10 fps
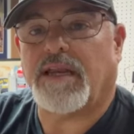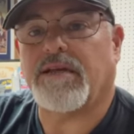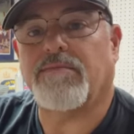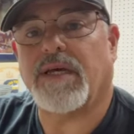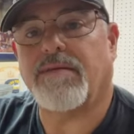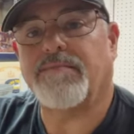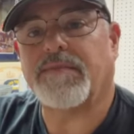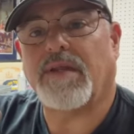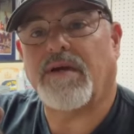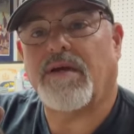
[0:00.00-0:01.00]
it.
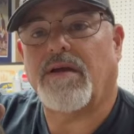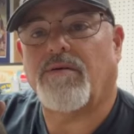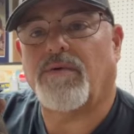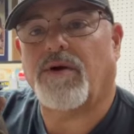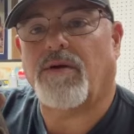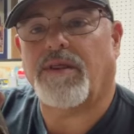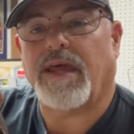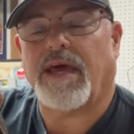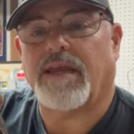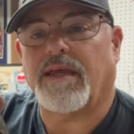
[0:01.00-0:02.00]
We'll go to
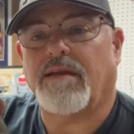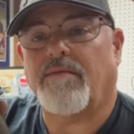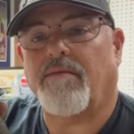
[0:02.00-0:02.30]
that end.